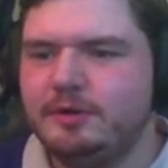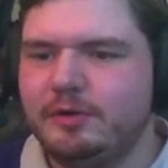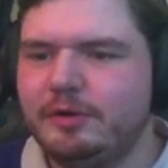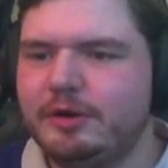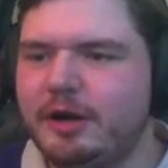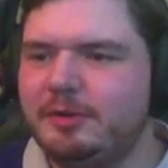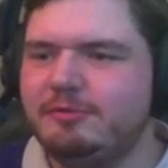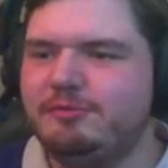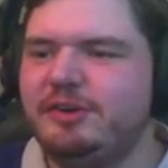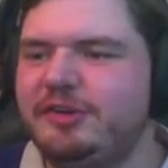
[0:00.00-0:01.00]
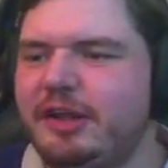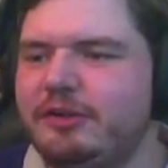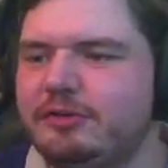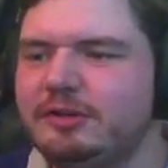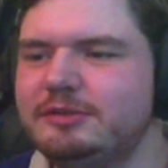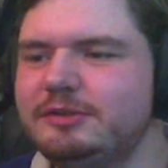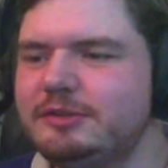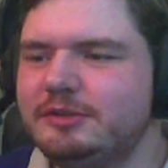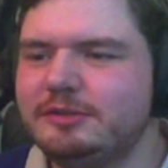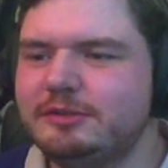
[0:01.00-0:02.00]
Got a couple of rescheduled
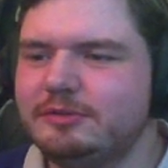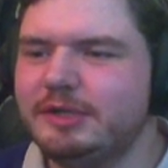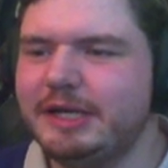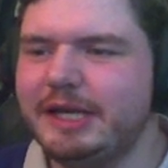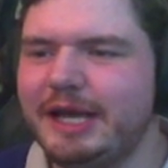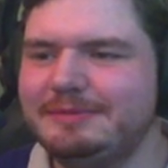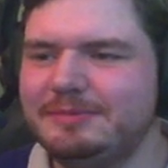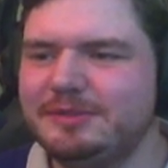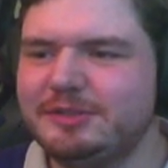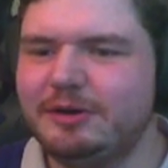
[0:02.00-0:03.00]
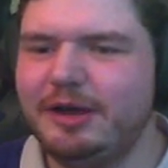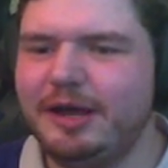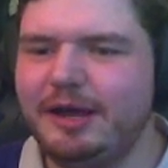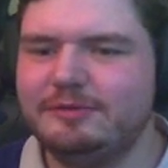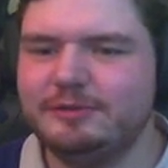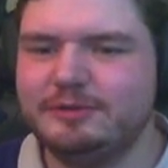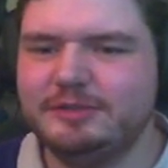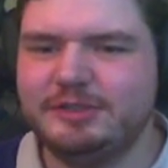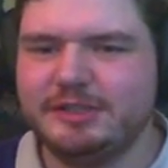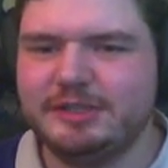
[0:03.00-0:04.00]
games.
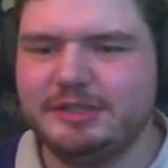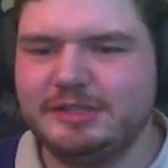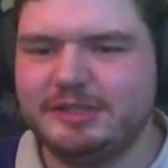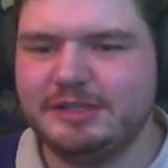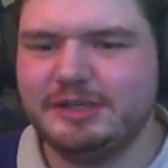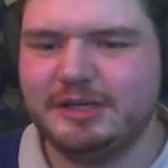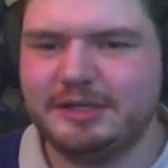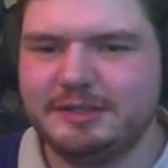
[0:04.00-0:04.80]
Evans is oh,